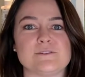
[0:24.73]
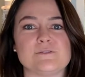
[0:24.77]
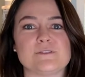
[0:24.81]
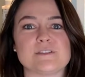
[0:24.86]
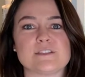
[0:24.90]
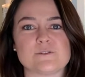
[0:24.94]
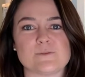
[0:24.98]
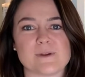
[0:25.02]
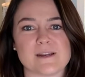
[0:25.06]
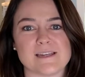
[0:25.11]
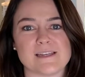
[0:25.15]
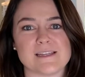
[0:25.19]
New
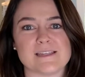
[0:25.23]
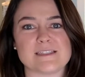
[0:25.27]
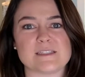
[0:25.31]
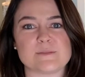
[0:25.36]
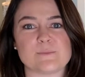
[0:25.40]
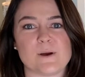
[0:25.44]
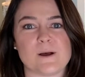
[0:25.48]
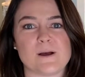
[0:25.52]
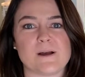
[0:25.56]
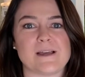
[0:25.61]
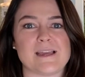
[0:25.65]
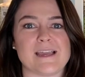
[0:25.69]
Serenity
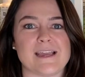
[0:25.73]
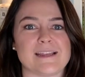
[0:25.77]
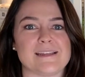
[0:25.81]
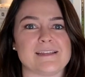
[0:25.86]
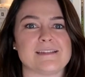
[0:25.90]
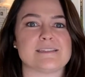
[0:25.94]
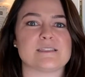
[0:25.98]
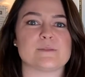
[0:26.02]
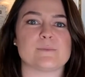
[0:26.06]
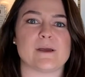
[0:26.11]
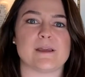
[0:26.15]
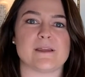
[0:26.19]
Spa and
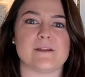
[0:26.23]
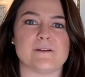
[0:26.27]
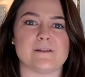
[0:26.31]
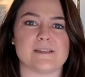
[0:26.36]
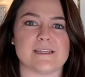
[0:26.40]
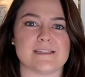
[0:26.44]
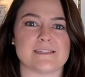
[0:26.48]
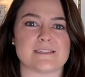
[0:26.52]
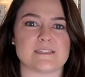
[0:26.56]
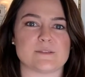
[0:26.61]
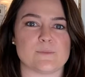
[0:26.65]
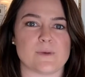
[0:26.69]
Inspired
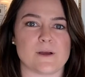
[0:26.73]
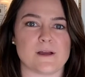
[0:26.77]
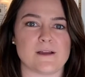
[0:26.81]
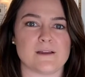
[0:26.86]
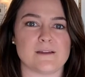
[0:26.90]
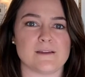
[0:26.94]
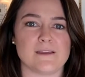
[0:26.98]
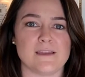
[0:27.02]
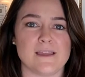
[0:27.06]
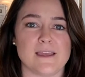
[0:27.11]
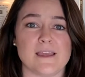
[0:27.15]
Day Spa,